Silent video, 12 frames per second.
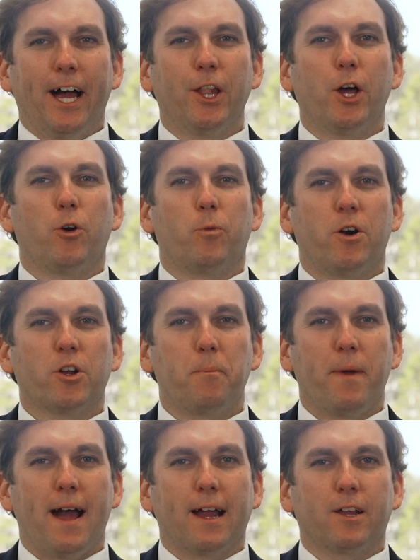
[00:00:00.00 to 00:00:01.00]
Hello and welcome
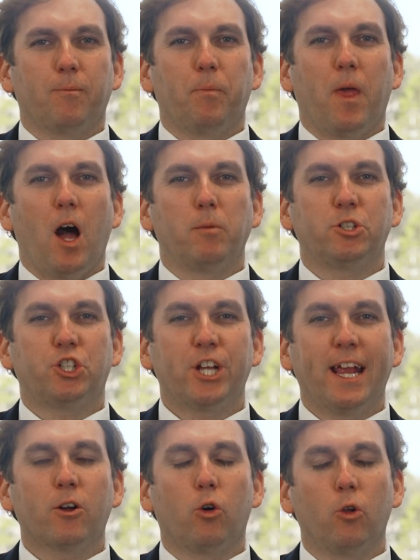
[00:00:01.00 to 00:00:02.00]
back. I'm
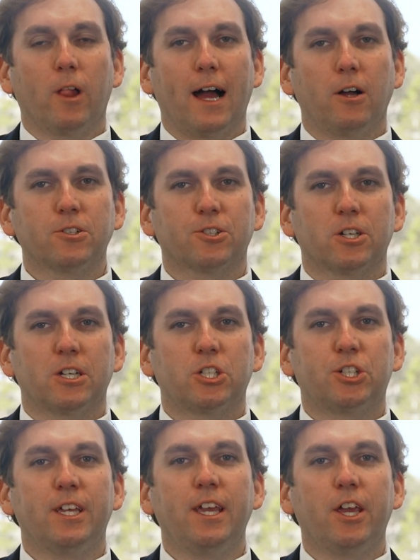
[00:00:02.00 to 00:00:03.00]
Jake Holhouse,
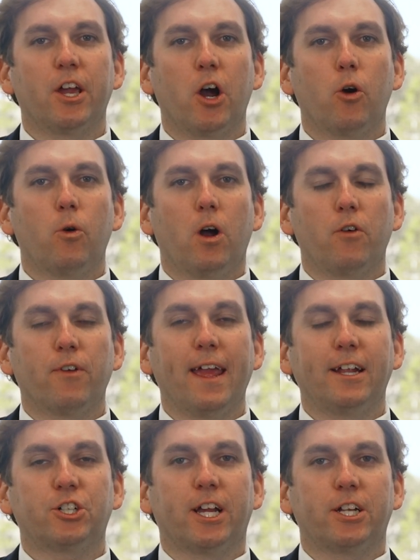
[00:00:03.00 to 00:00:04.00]
CEO of
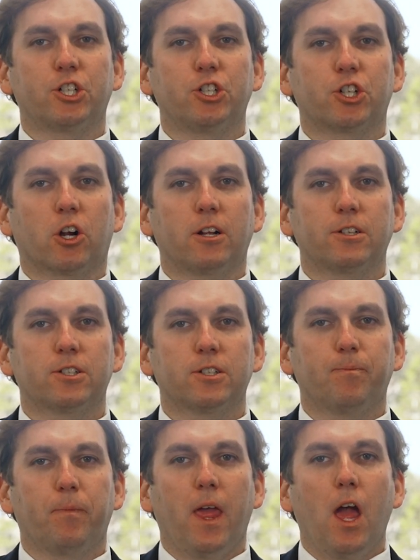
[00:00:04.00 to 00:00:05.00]
HH
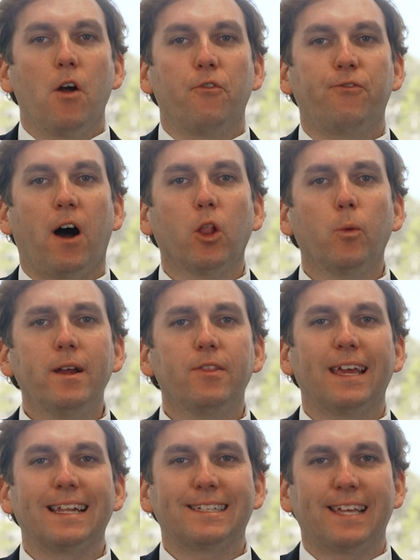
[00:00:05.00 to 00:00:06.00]
Insurance. Following
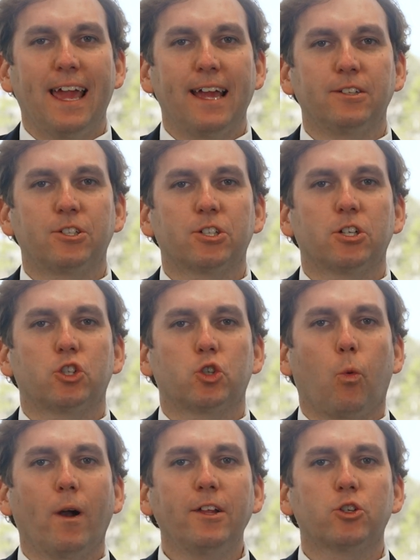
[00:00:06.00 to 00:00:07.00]
the intense
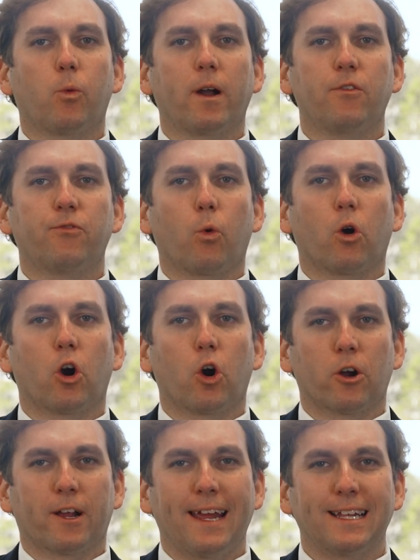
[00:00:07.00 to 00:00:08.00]
2024
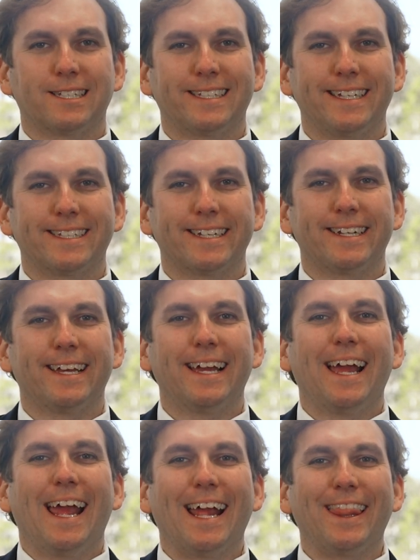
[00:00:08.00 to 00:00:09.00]
hurricane season
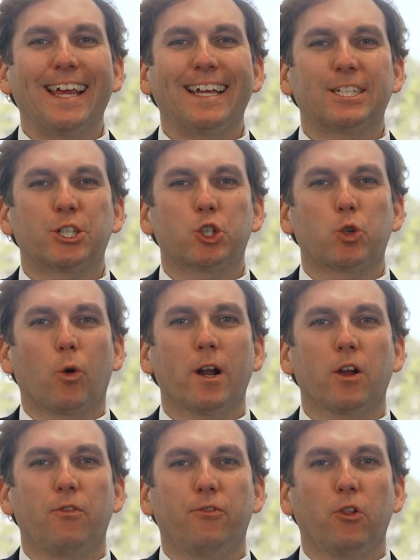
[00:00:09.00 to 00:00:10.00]
and the
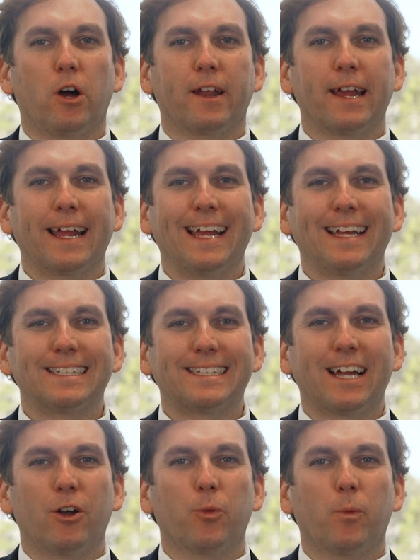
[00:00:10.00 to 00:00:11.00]
historic flooding in
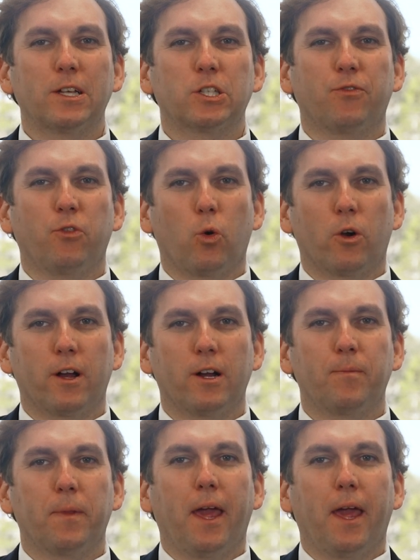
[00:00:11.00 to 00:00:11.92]
Southwest Florida,